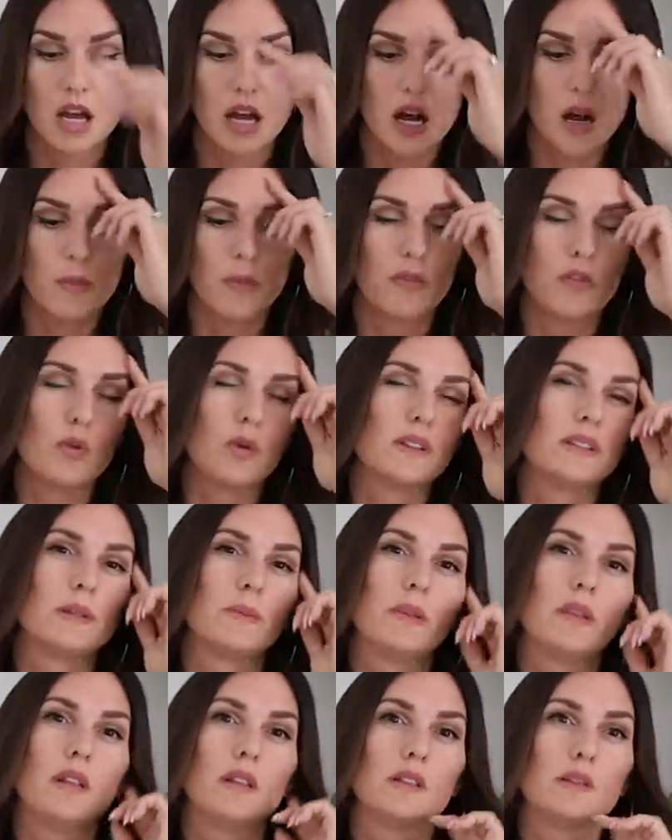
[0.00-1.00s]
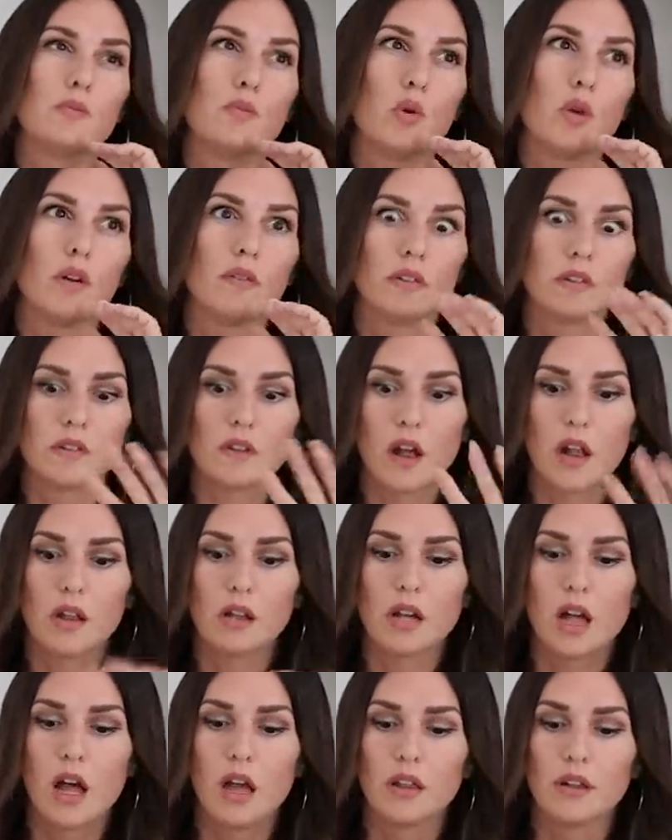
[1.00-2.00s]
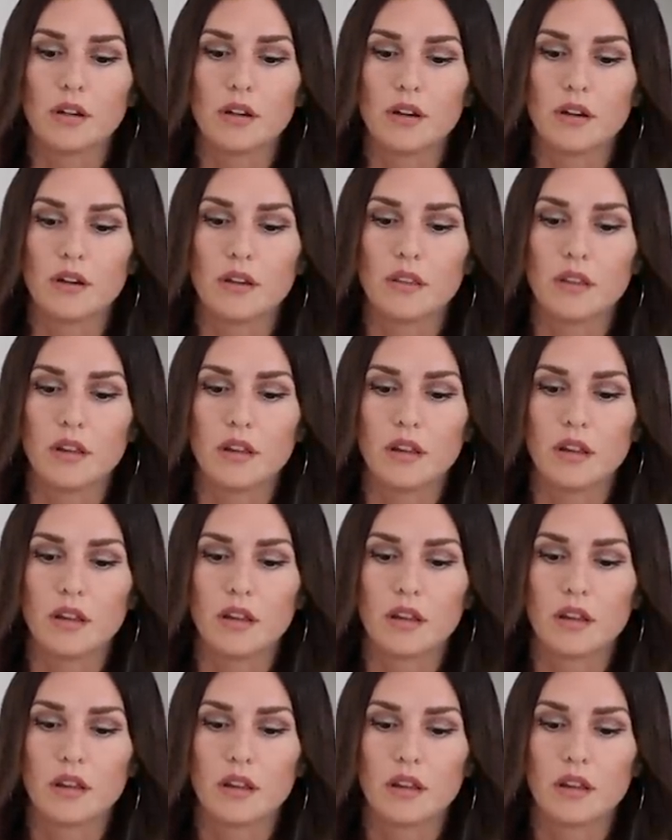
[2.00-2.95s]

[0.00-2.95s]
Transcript: um, if you want something that's more of a solid color, the